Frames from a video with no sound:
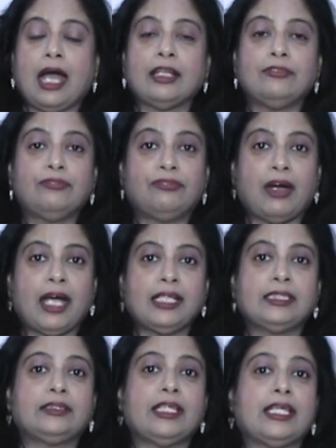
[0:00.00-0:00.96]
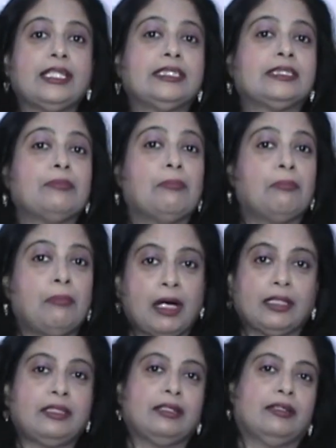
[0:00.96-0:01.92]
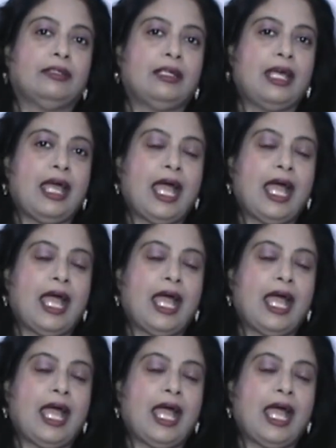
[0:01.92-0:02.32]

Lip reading: advised his mother,